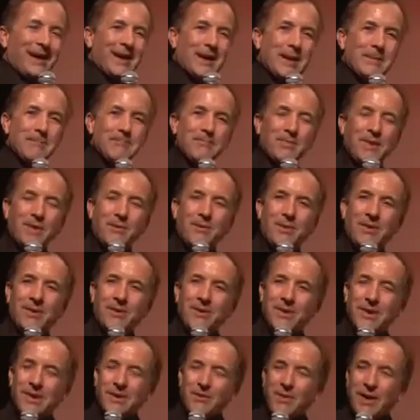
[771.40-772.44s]
And
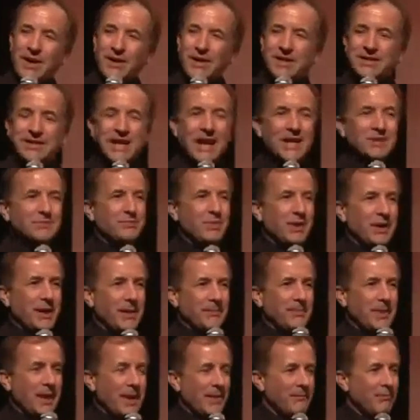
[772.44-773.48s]
one of these guys
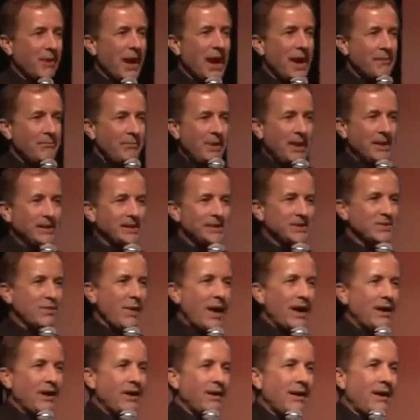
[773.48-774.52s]
put up Brad Pitt's
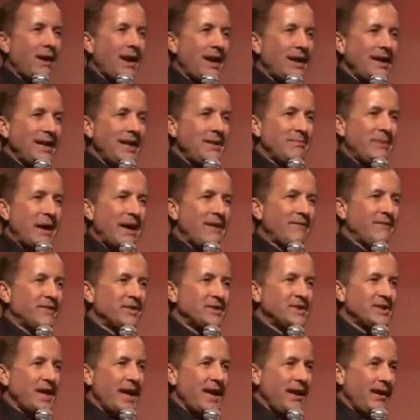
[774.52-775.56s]
sweater on eBay
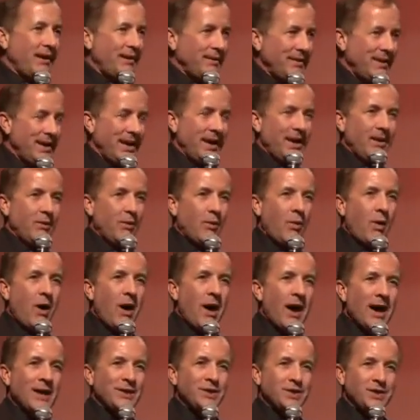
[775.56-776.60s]
for sale.
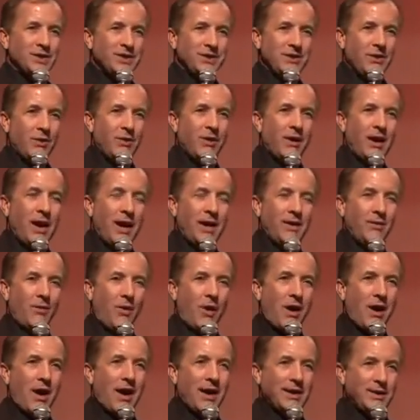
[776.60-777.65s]
Washed or
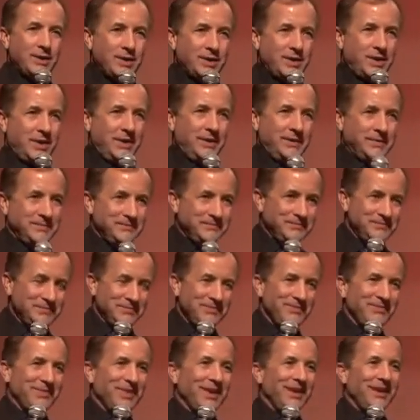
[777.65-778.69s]
unwashed?
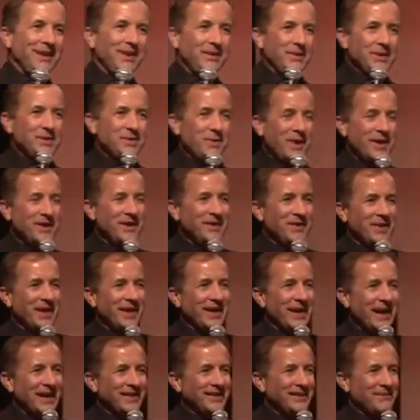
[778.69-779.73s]
Which one do you
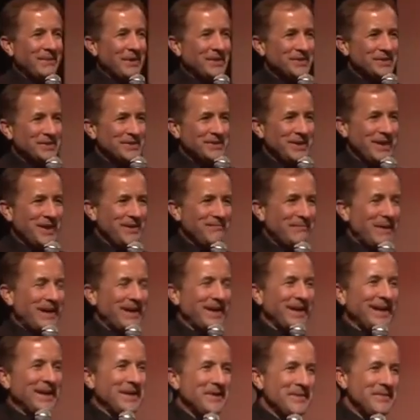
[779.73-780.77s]
think got the most
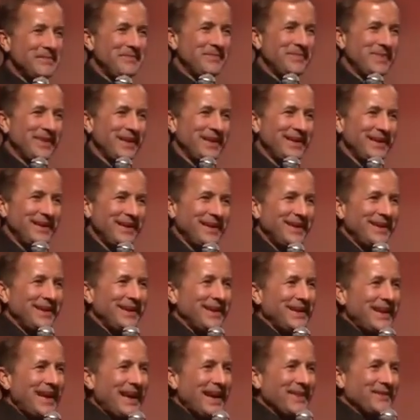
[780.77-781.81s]
money?
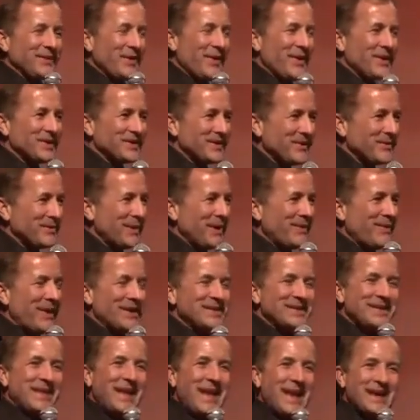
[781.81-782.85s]
Yeah, of course, everybody
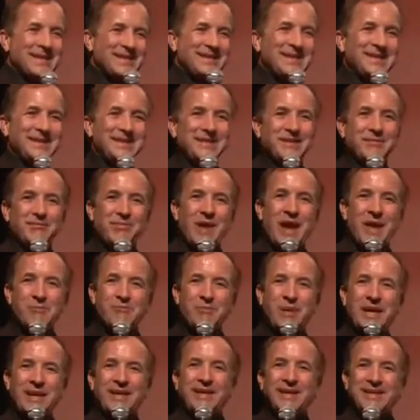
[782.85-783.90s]
wants the essence of
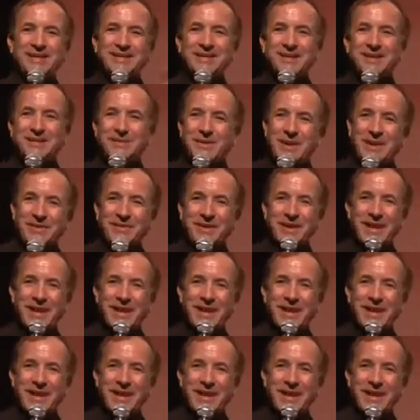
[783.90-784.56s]
Brad Pittness or